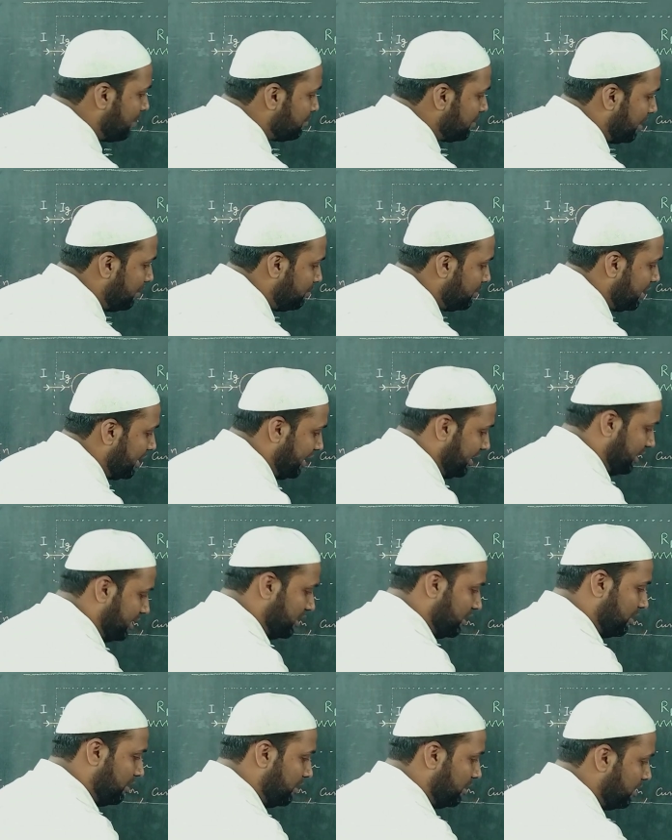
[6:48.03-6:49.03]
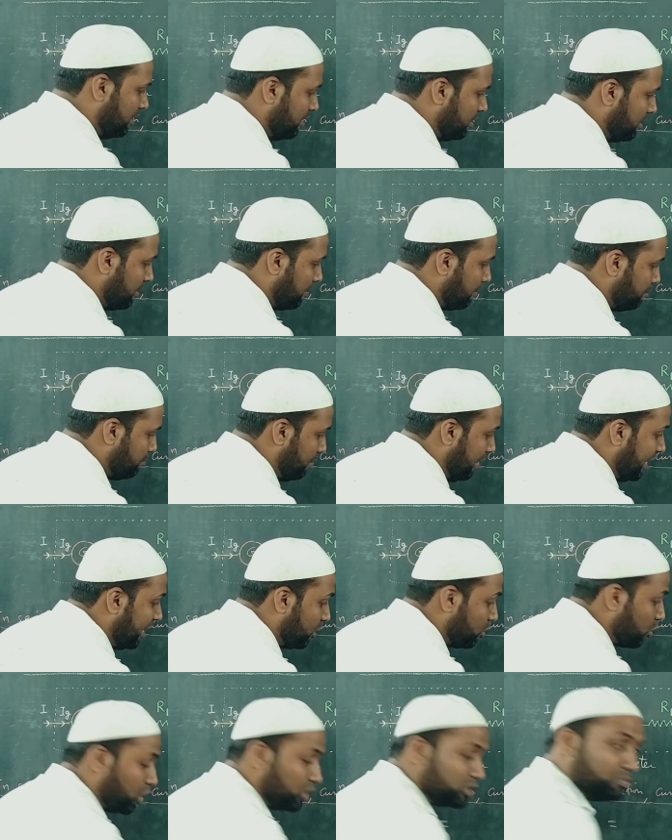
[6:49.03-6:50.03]
be obtained by
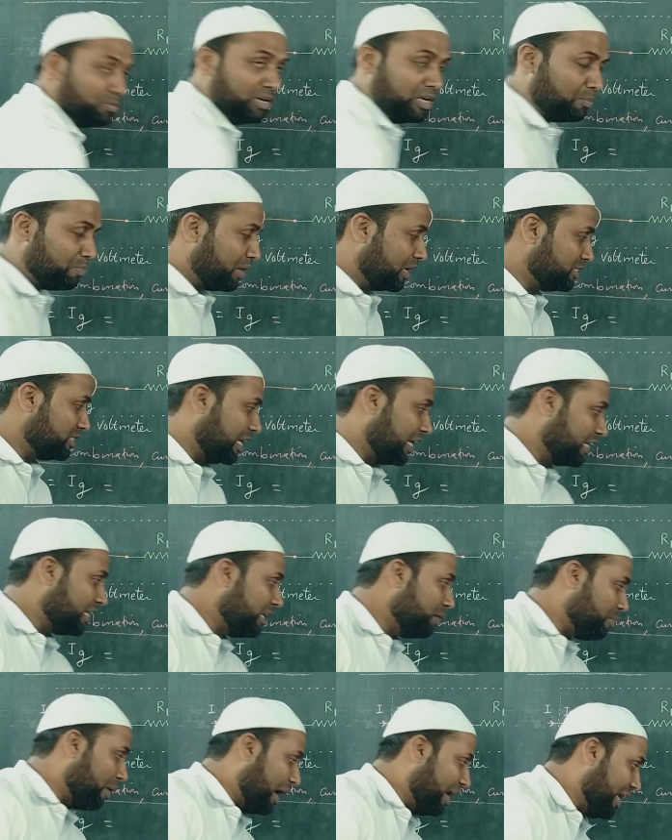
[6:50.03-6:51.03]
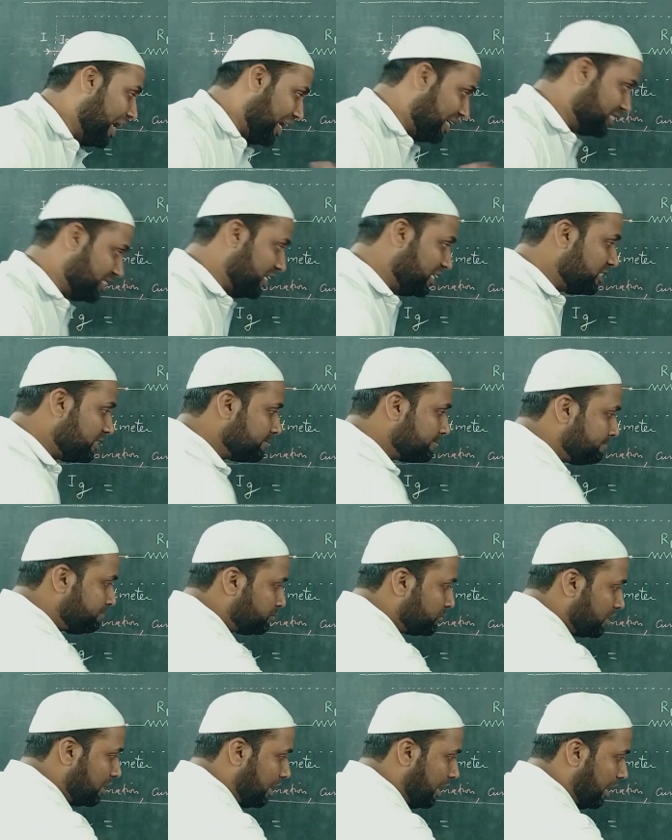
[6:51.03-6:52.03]
cross multiplication. I keep I as such,
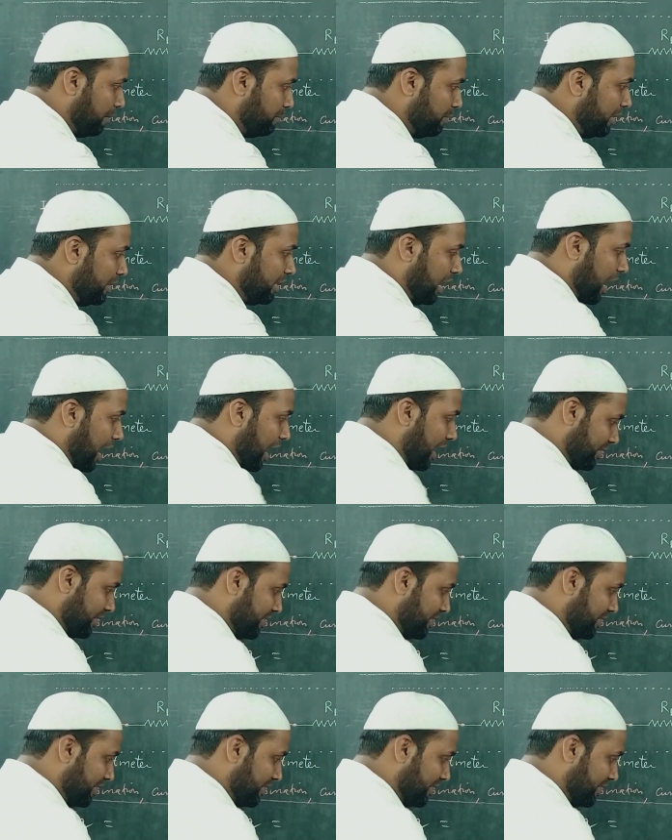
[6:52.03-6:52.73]
I bring R